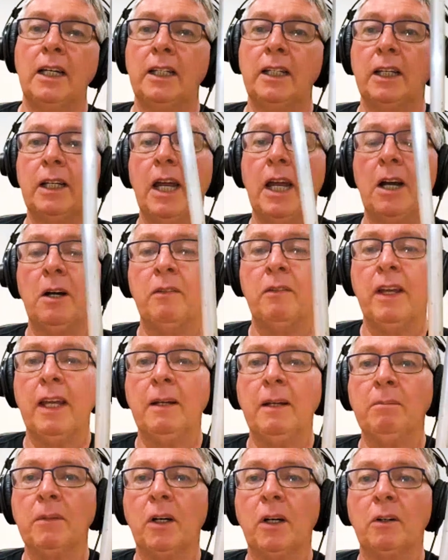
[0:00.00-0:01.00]
in the
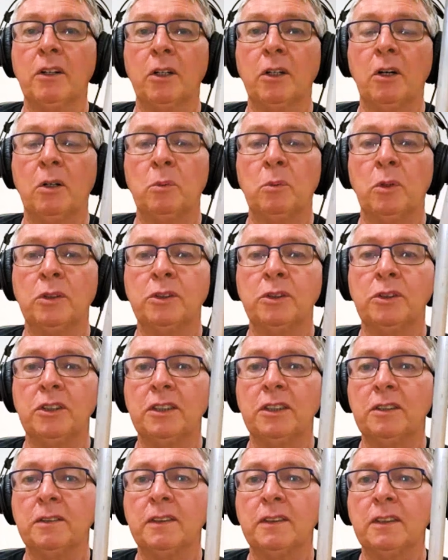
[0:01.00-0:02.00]
Caravan. I've got a hot water
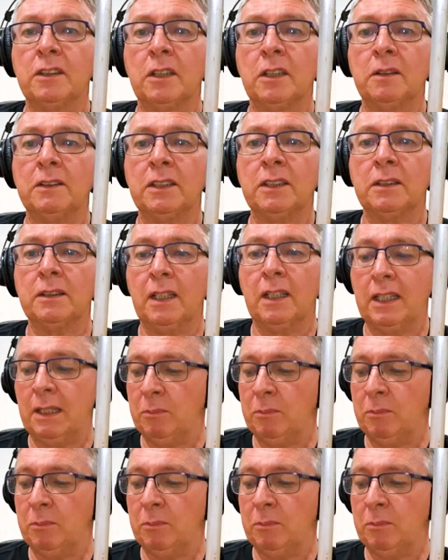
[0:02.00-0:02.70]
service